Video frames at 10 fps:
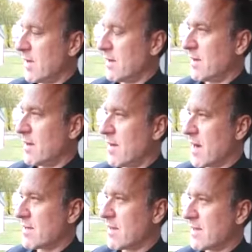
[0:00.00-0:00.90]
but
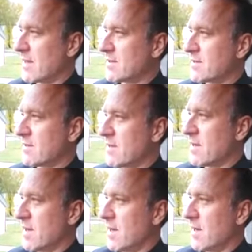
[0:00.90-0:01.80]
I think that it's,
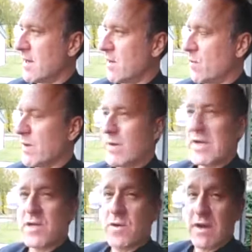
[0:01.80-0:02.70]
you know, we,
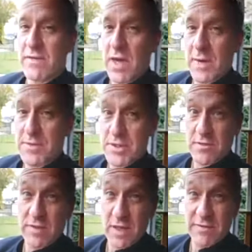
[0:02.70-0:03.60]
we do have the
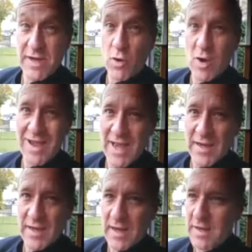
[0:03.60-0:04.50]
option of loving or
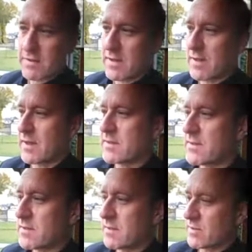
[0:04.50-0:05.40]
hating. I think that
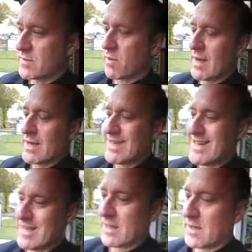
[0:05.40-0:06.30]
it's, there's a great
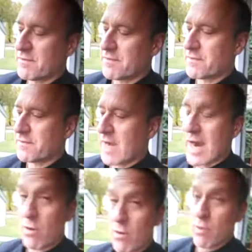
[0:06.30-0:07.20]
deal of
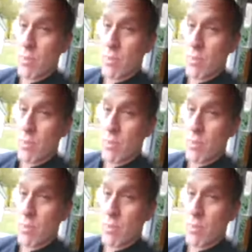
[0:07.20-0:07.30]
our...